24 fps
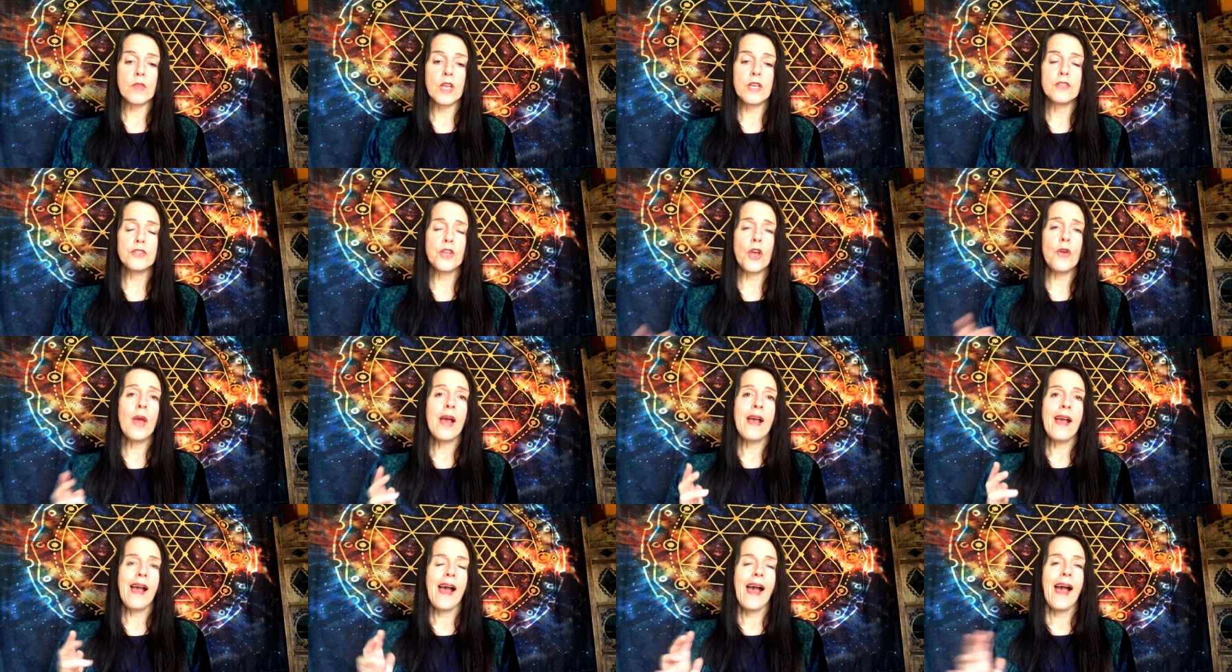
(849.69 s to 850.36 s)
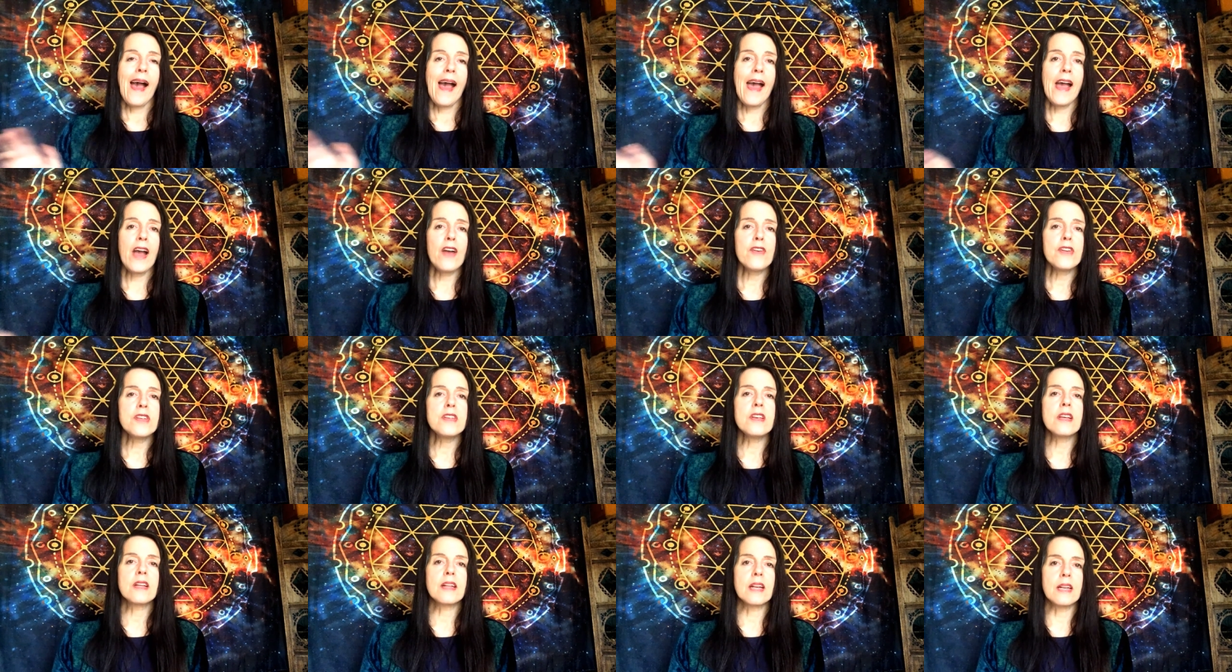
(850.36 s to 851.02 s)
So how
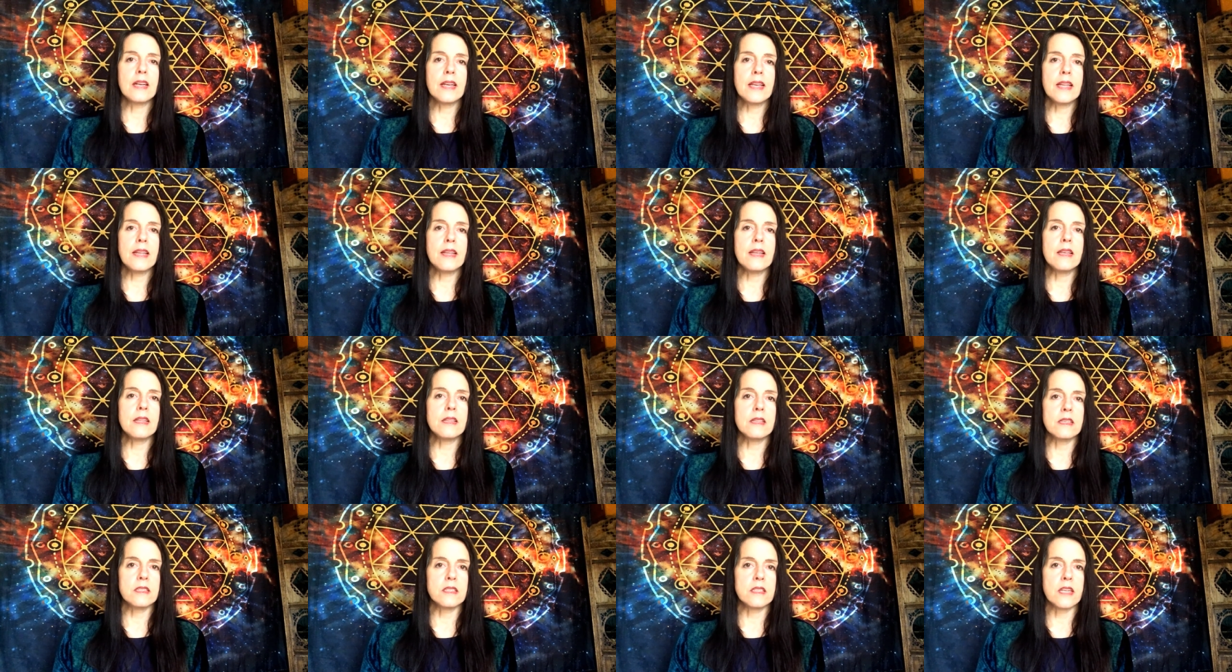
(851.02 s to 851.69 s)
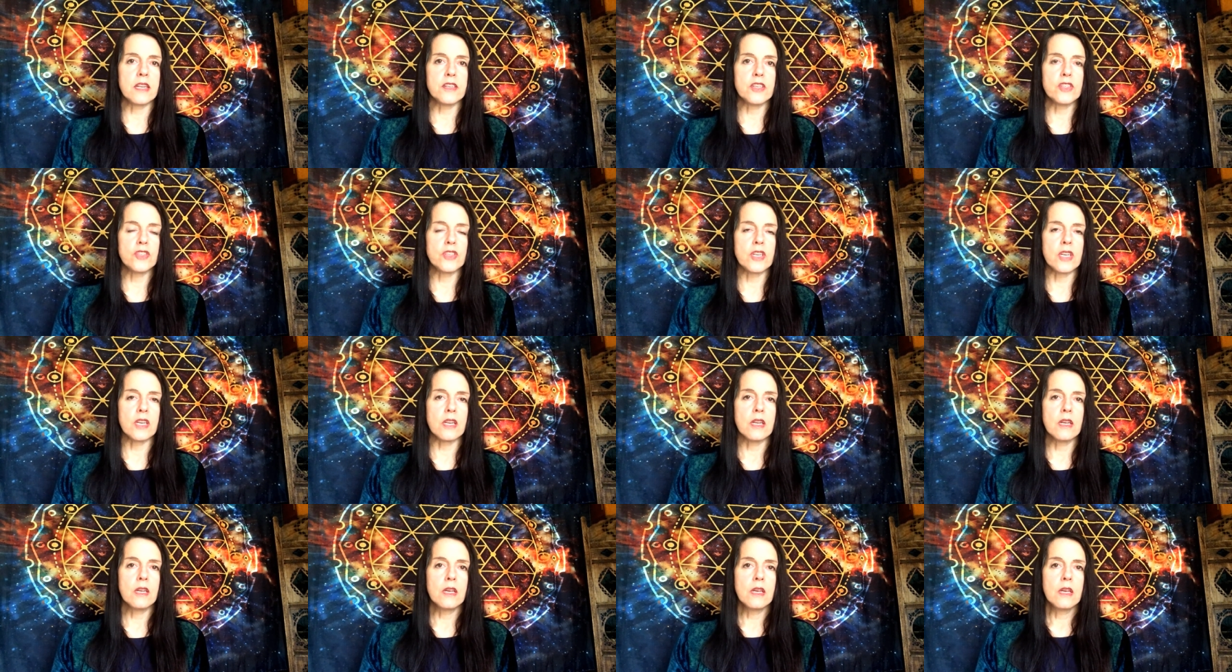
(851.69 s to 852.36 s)
do you clear this energy?